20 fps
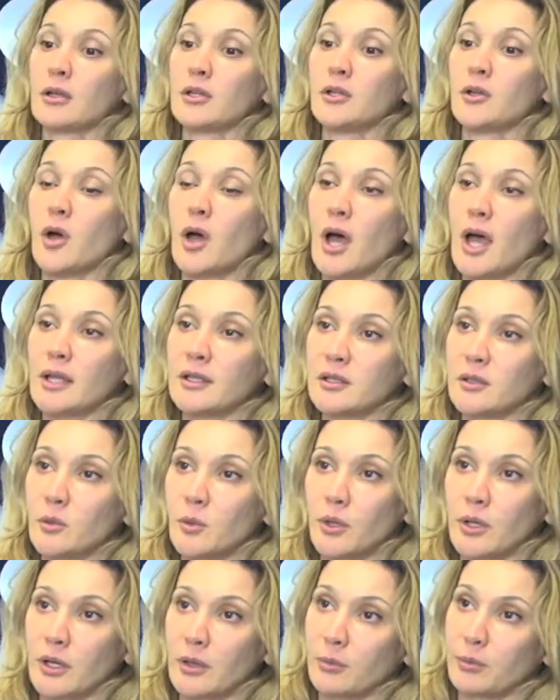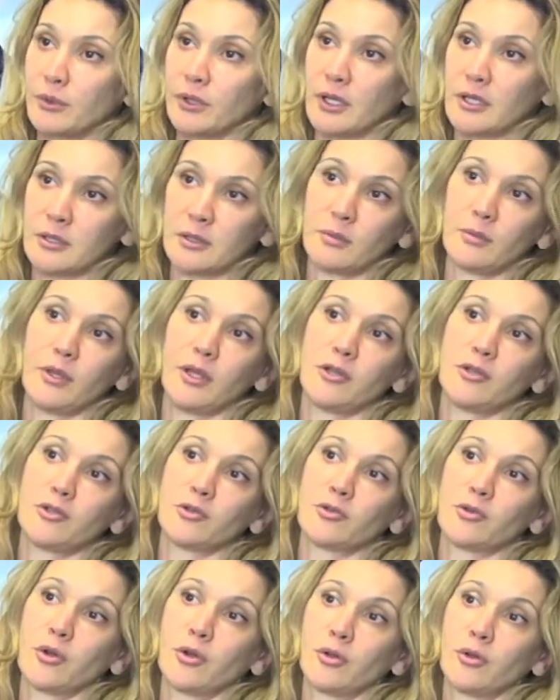Your underwear plays a
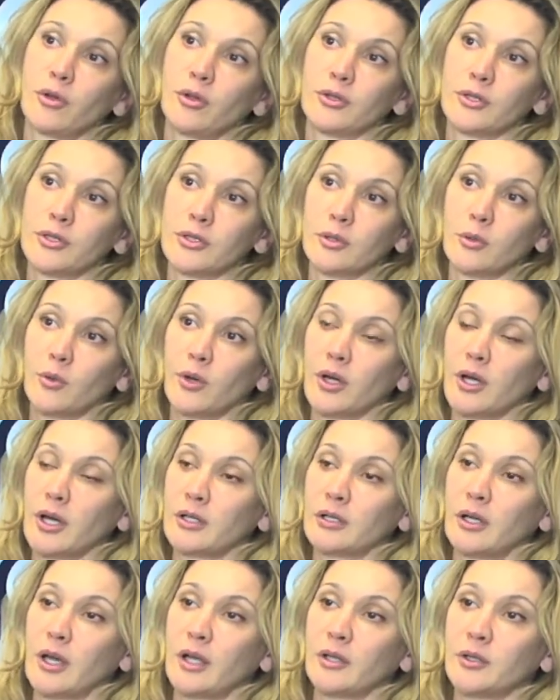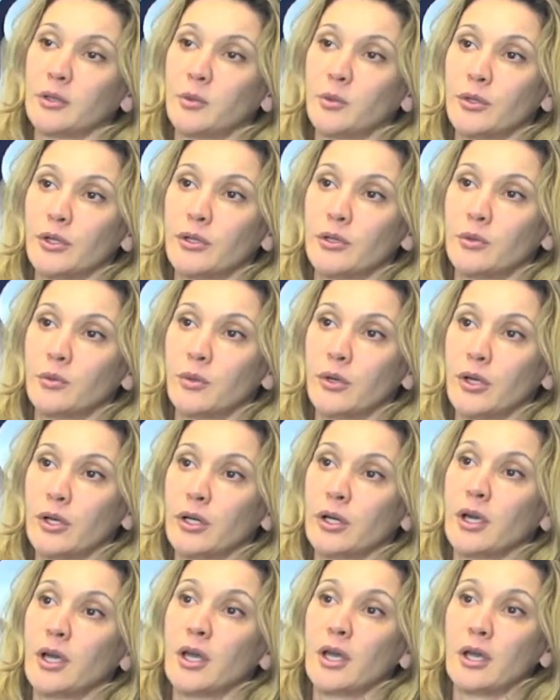major role also. What kind of underwear you
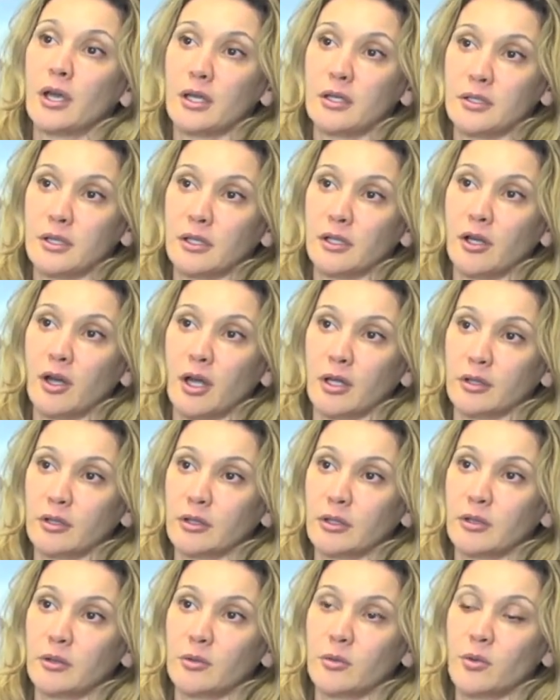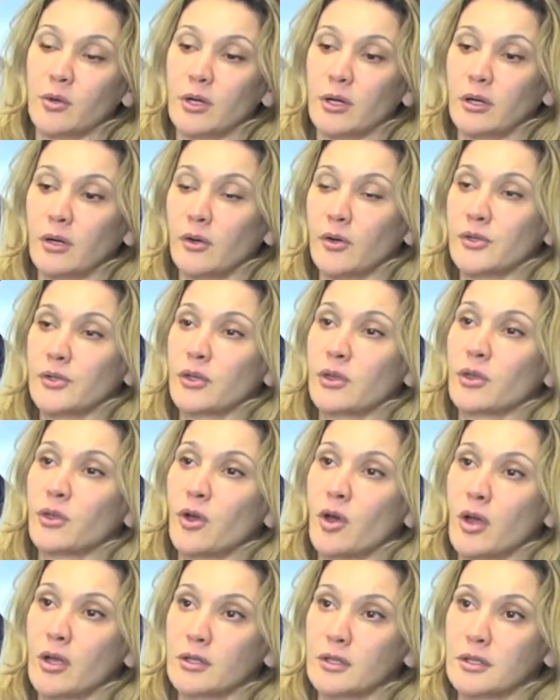wear? Is it cotton underwear or is it
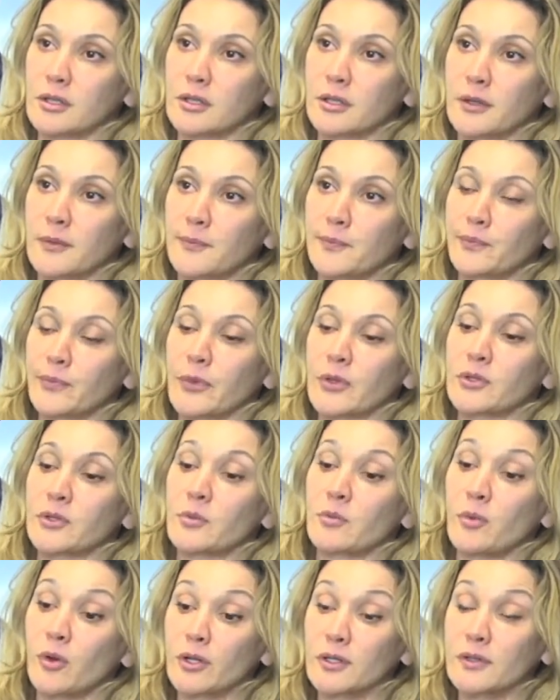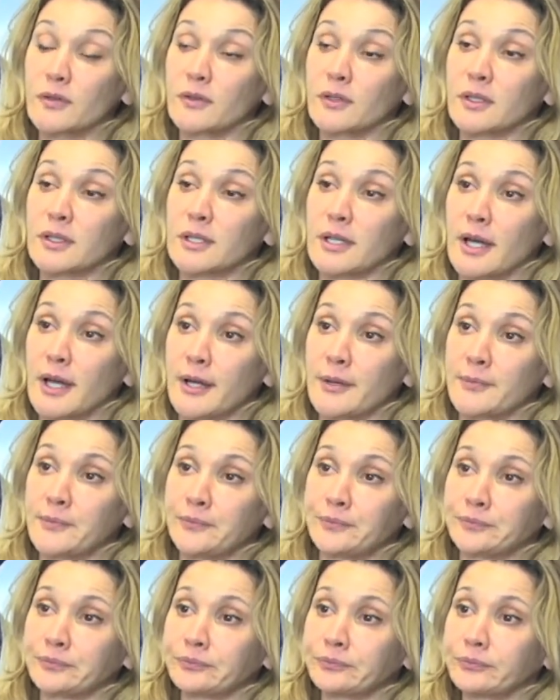thongs? So most of the time,
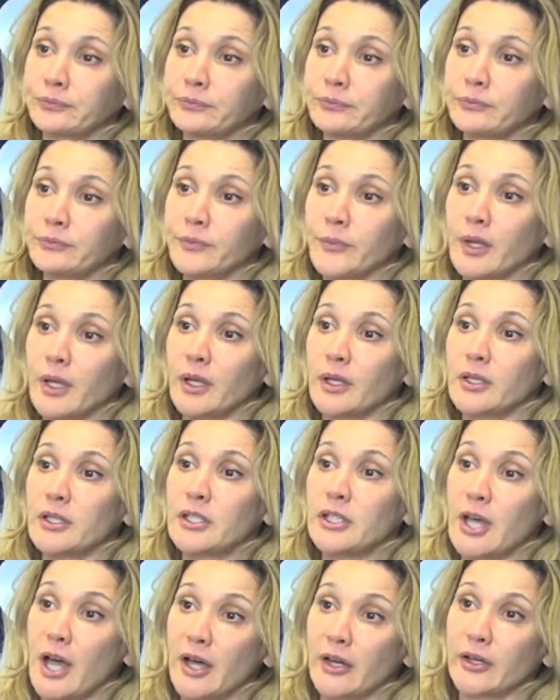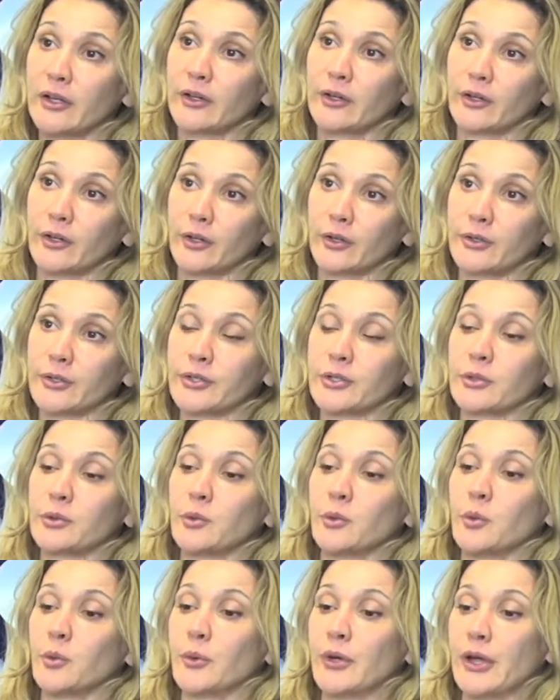younger girls
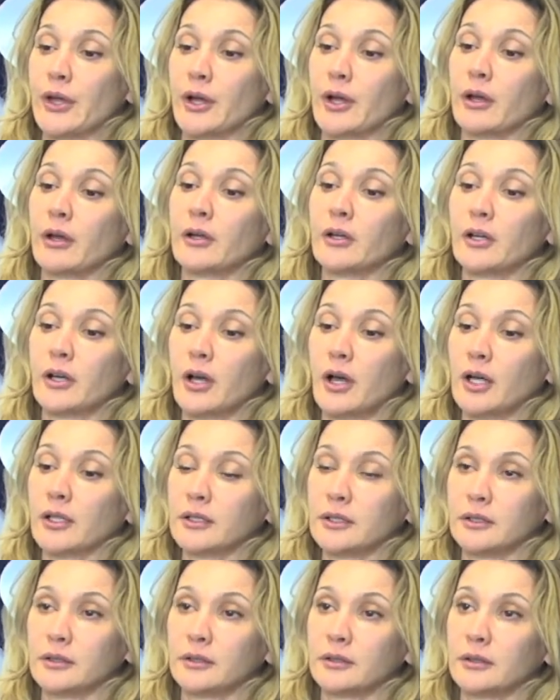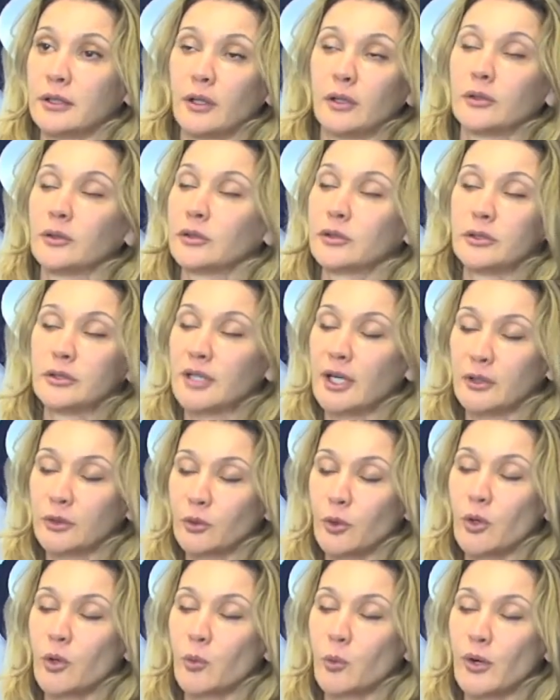who wear
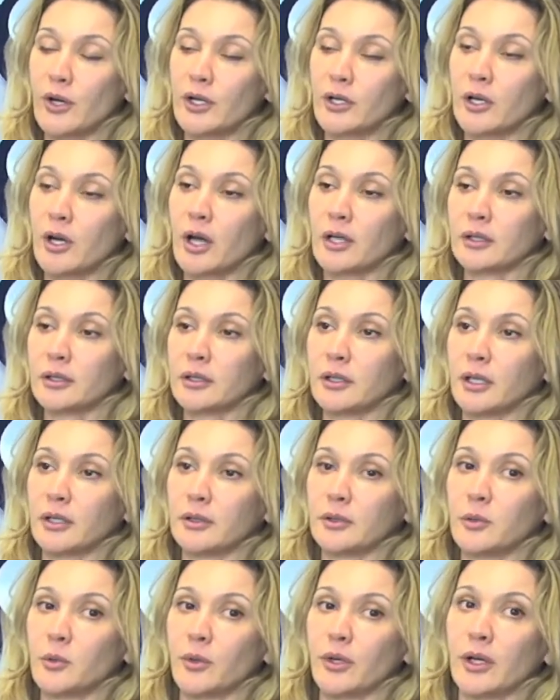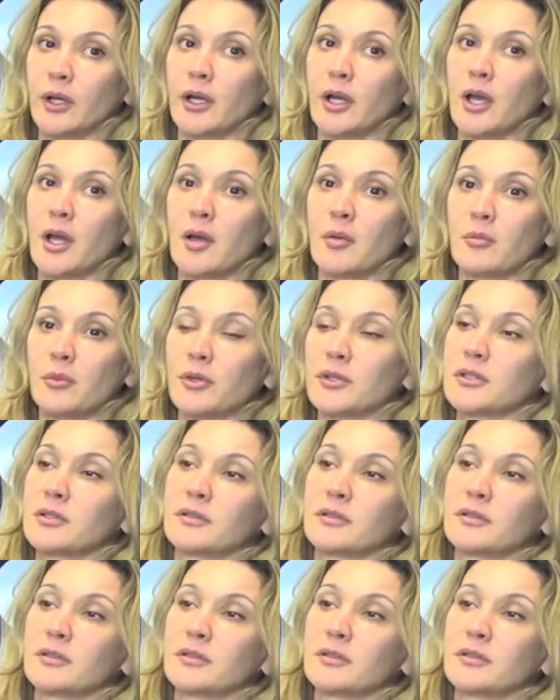don't wear cotton underwear, most